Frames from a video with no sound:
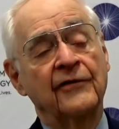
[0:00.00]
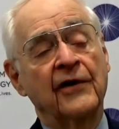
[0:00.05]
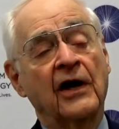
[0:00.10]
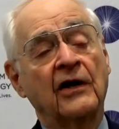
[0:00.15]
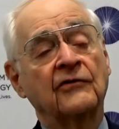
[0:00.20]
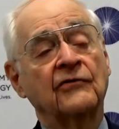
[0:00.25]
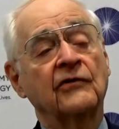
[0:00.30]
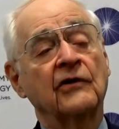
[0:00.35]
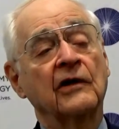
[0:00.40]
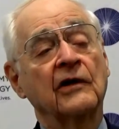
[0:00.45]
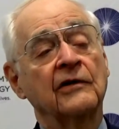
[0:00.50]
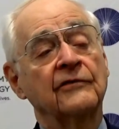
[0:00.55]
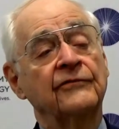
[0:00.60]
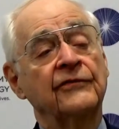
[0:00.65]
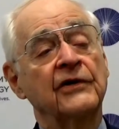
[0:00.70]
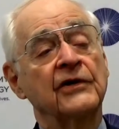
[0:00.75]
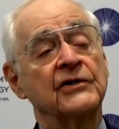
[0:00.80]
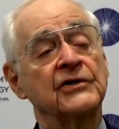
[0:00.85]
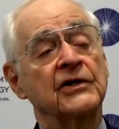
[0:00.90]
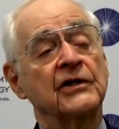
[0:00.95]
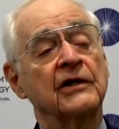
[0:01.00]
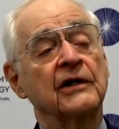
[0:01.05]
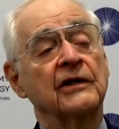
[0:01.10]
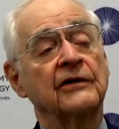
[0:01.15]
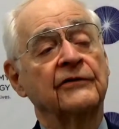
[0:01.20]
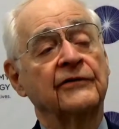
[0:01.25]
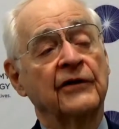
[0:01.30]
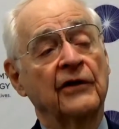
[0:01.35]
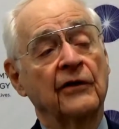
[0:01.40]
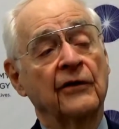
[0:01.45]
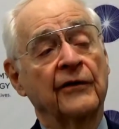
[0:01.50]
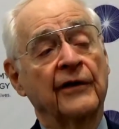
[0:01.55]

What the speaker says: excellent vision until